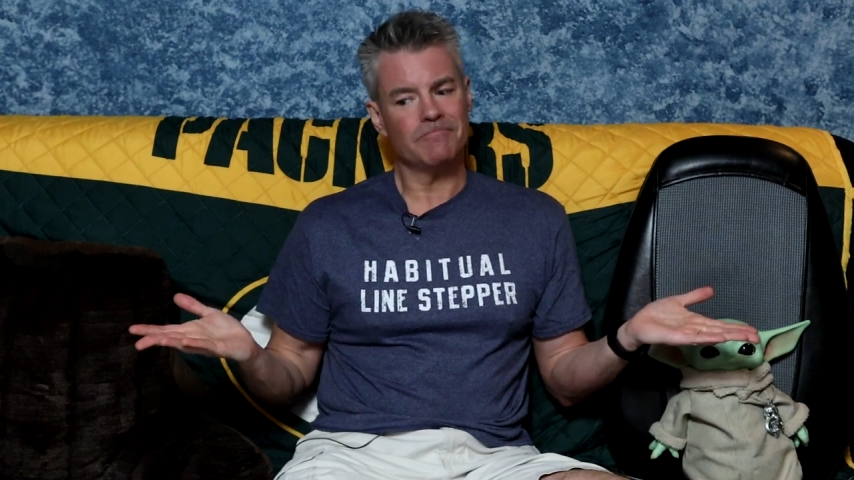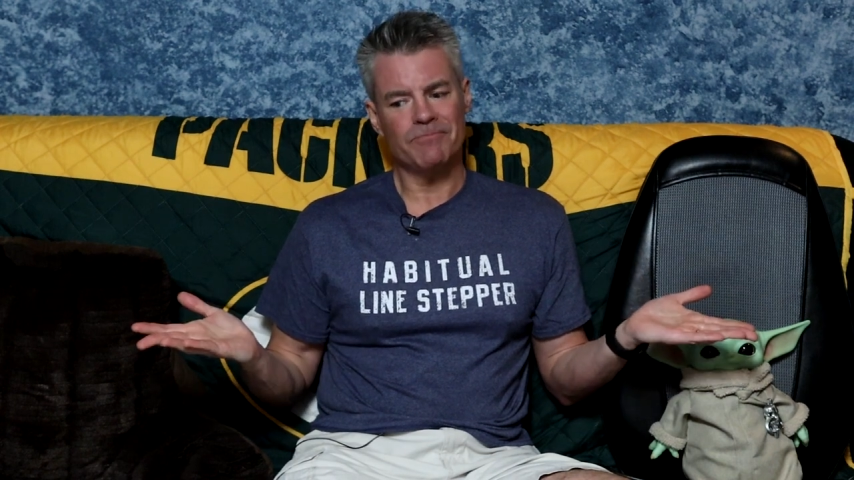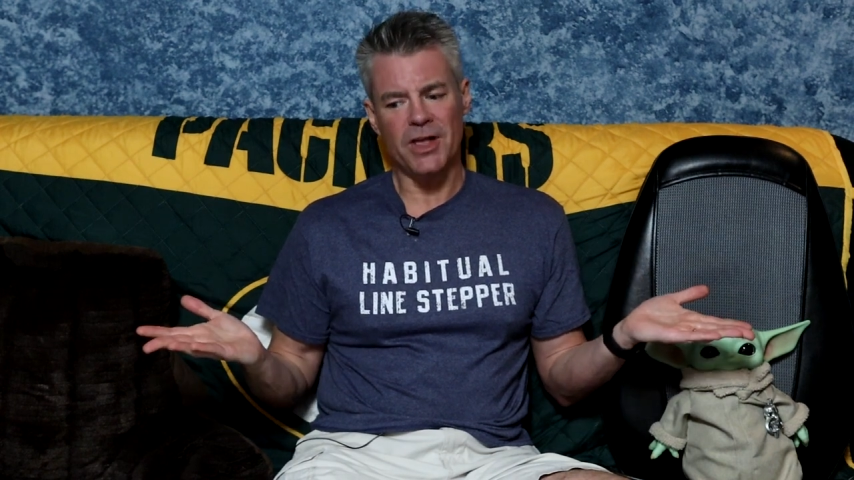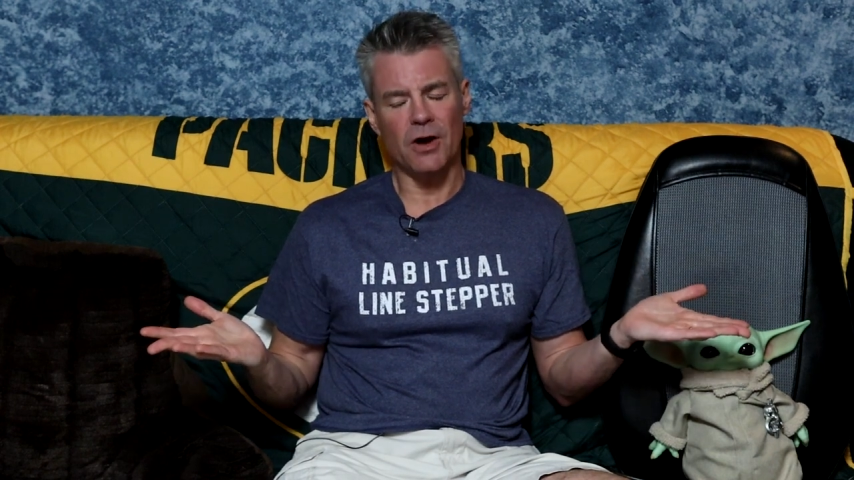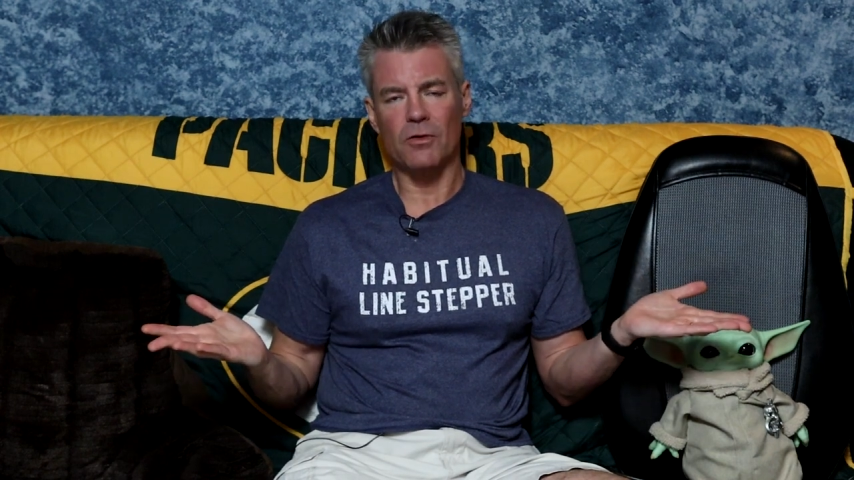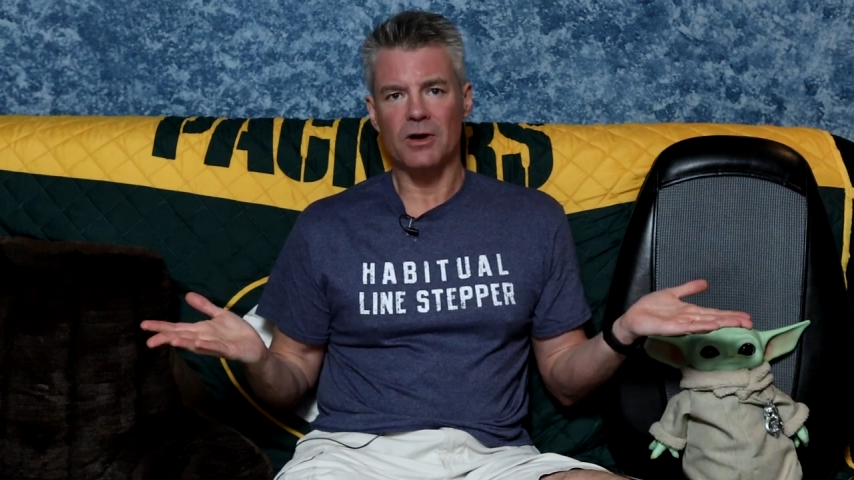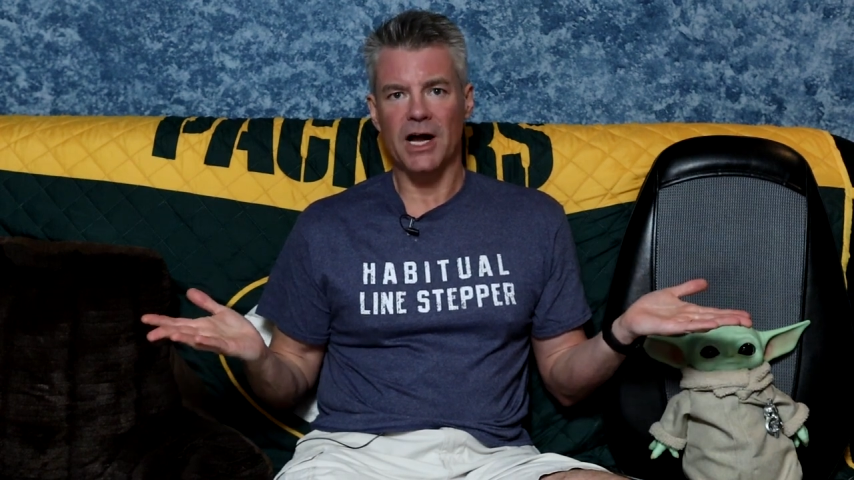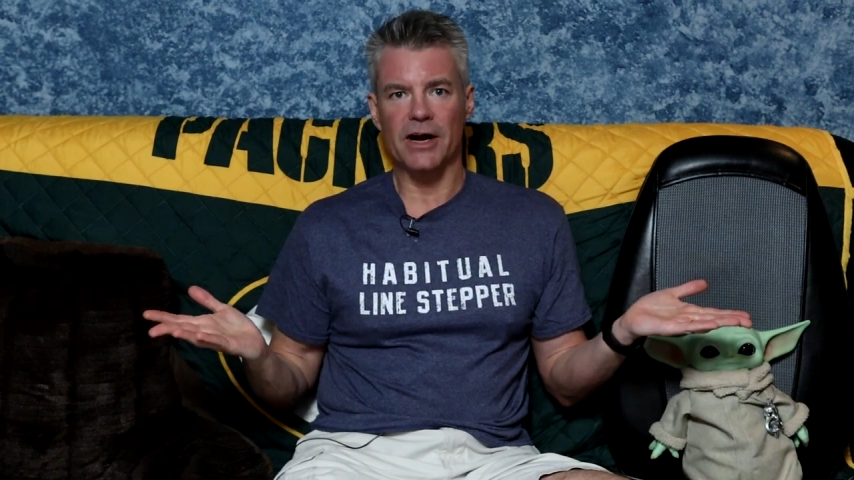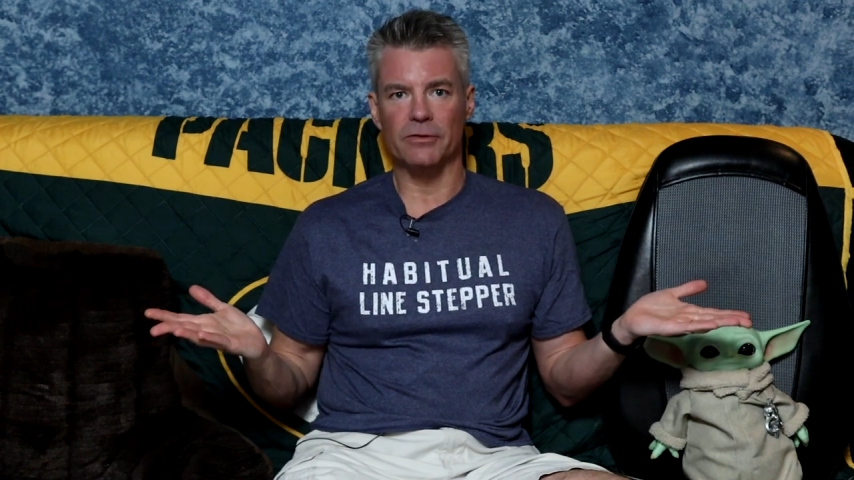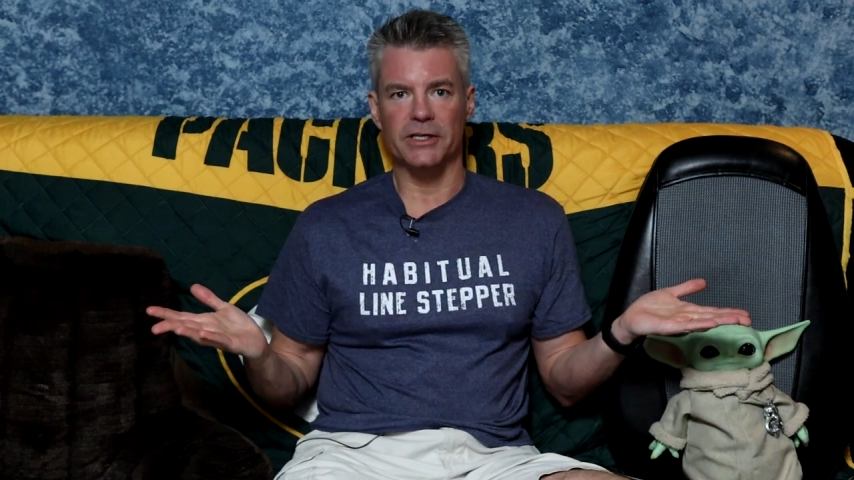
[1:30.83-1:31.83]
No,
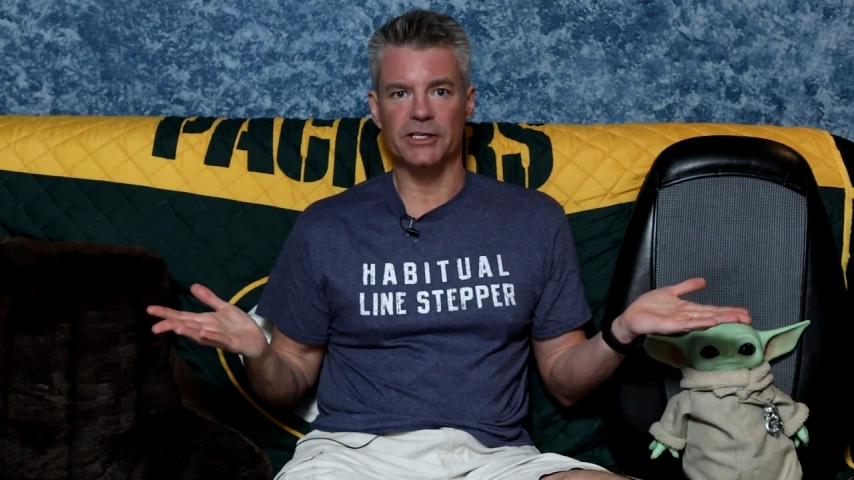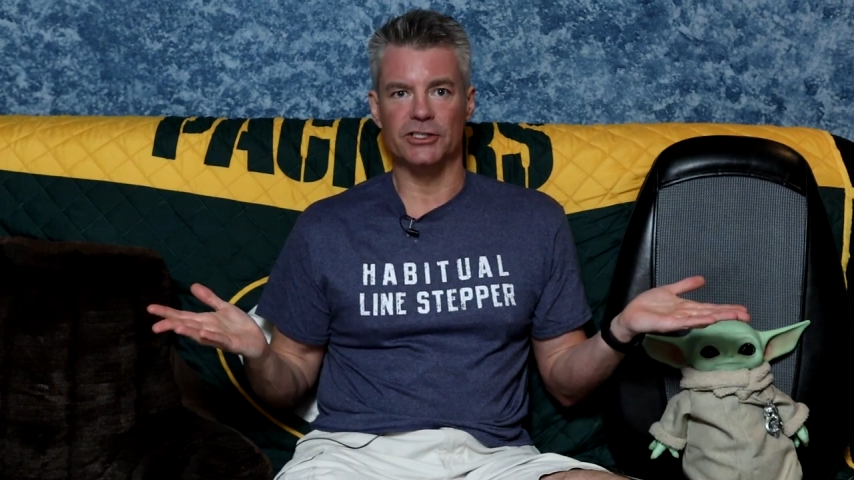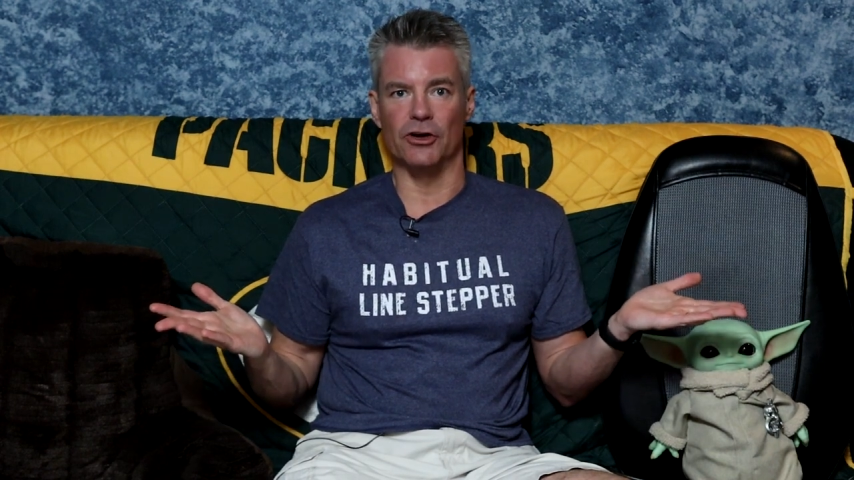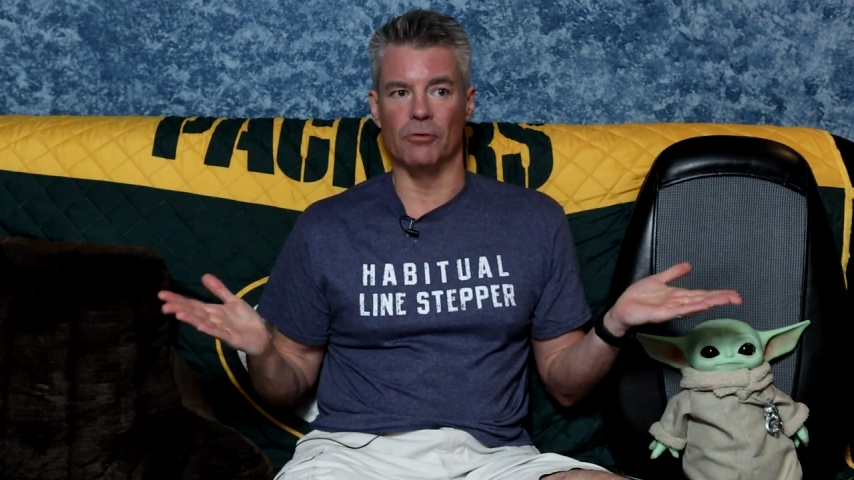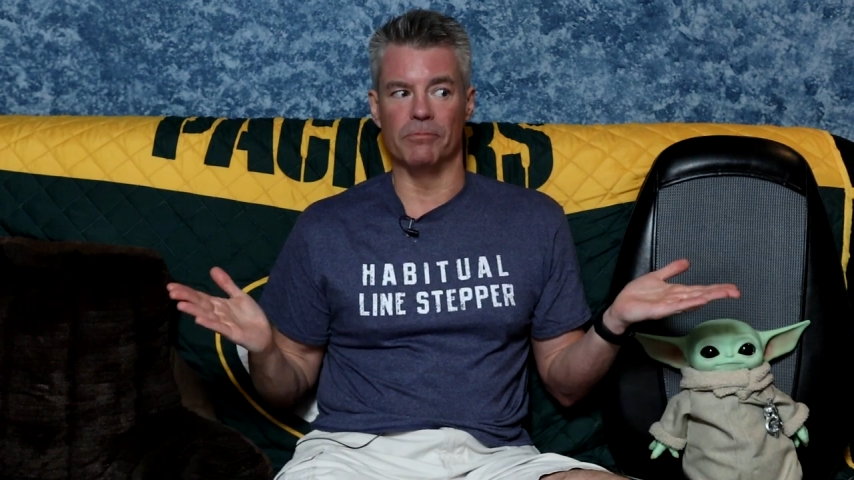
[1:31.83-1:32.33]
I don't think so.